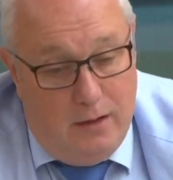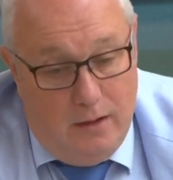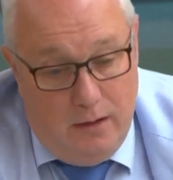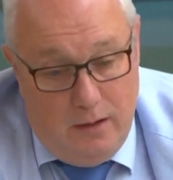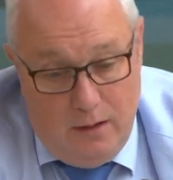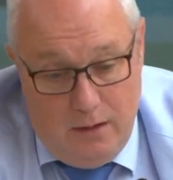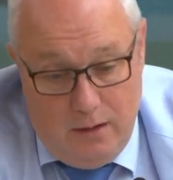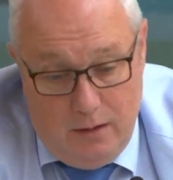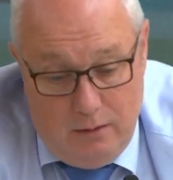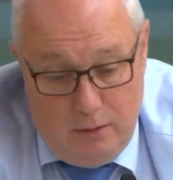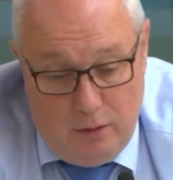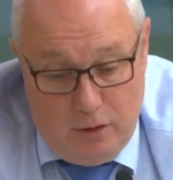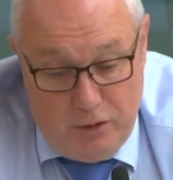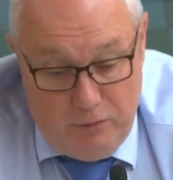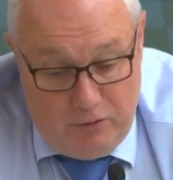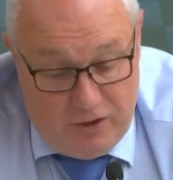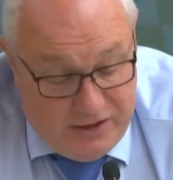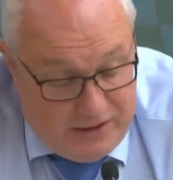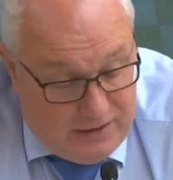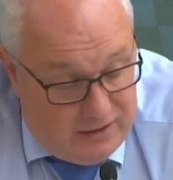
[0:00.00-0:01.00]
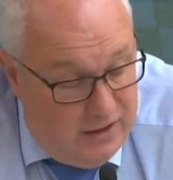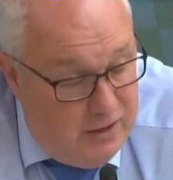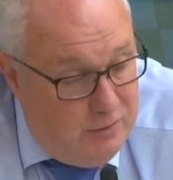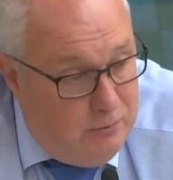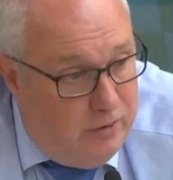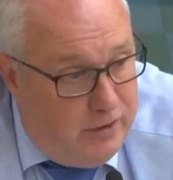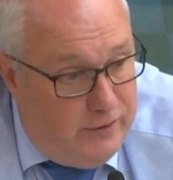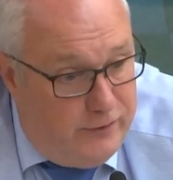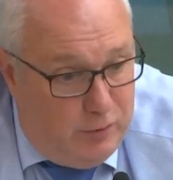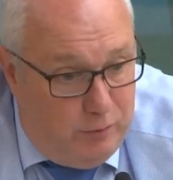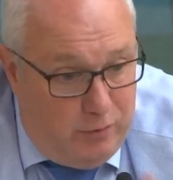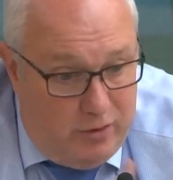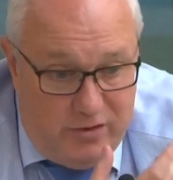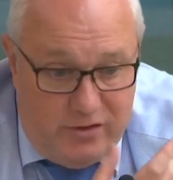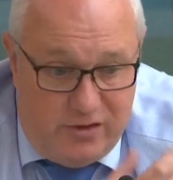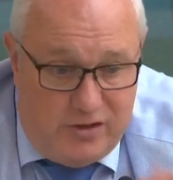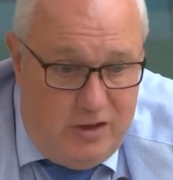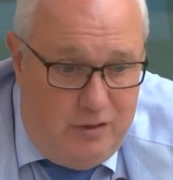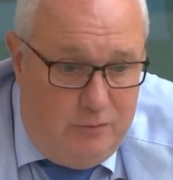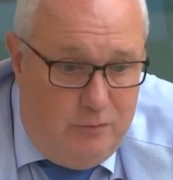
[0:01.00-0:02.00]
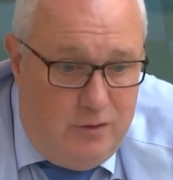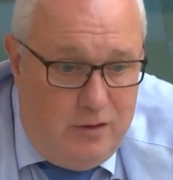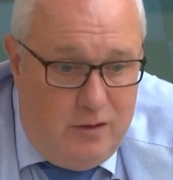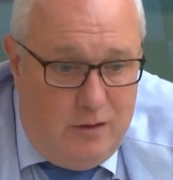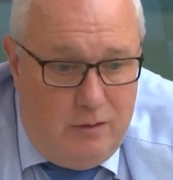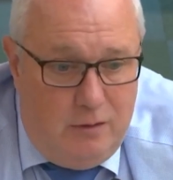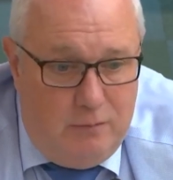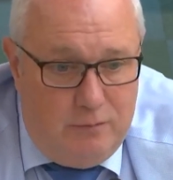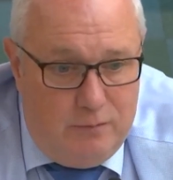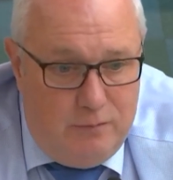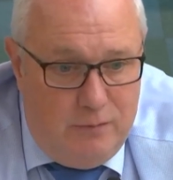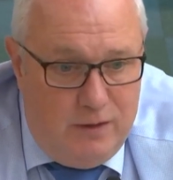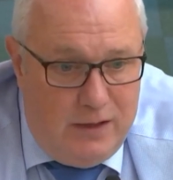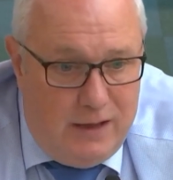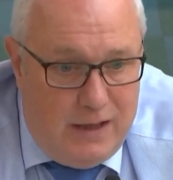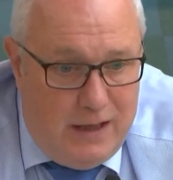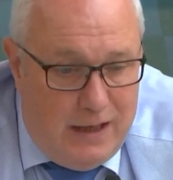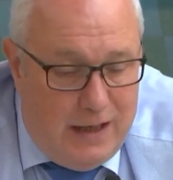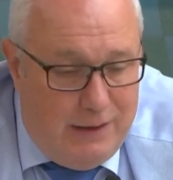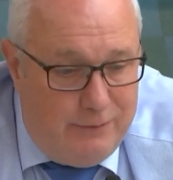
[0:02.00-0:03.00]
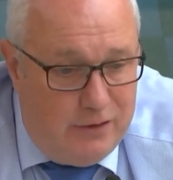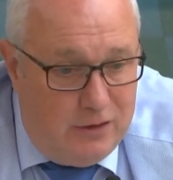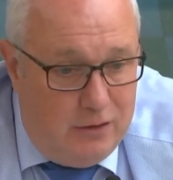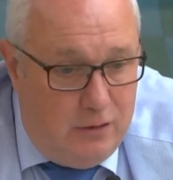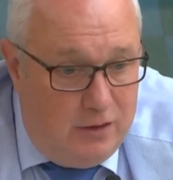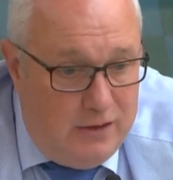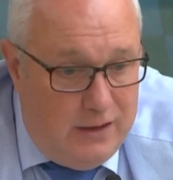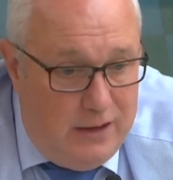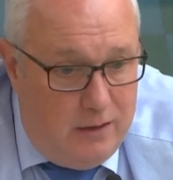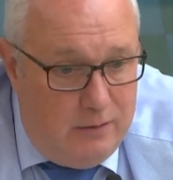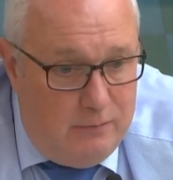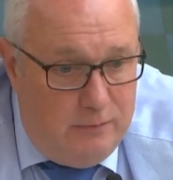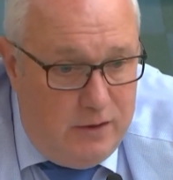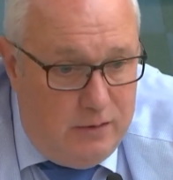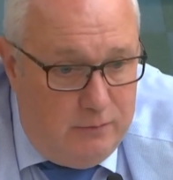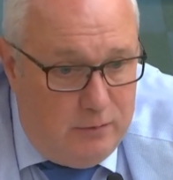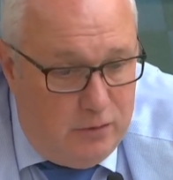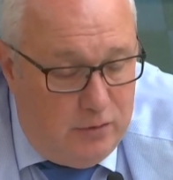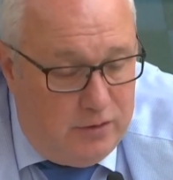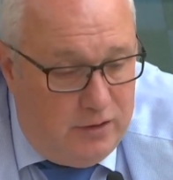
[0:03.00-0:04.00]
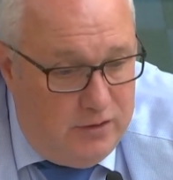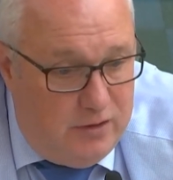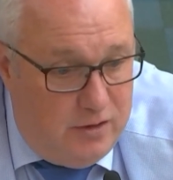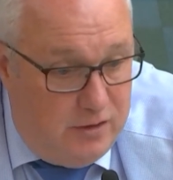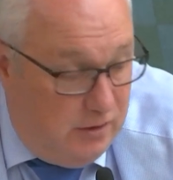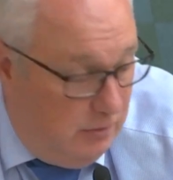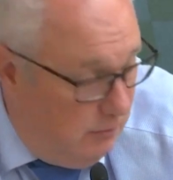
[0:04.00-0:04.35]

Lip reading: Ironically, one of the ones that we haven't got yet, and we were looking to